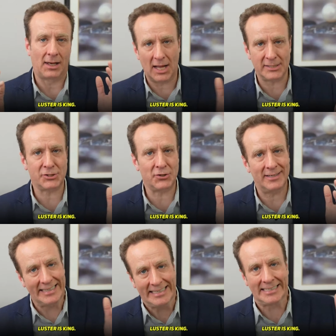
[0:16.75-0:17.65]

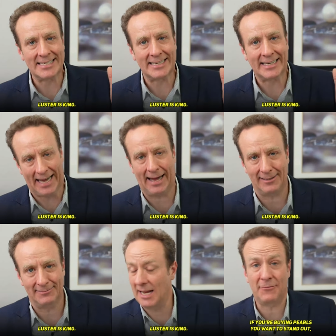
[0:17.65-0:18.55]
Luster is
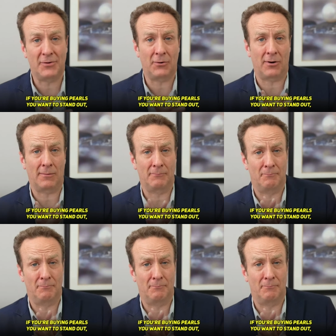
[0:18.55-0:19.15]
king. If you're